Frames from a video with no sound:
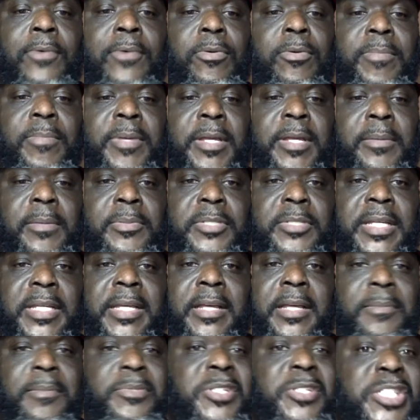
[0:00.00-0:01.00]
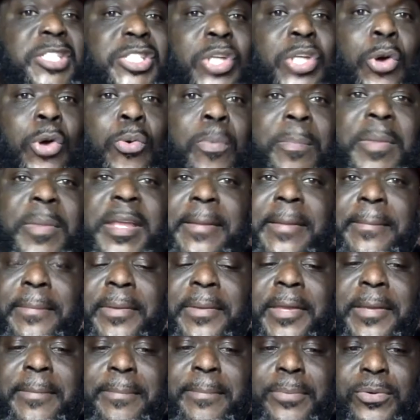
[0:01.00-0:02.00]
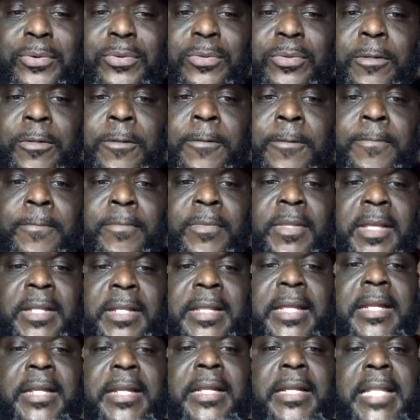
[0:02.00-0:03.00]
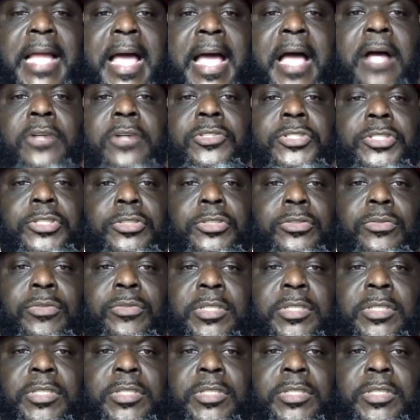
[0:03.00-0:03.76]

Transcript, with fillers: I will be able to help so many people. Mm-hmm. And that allows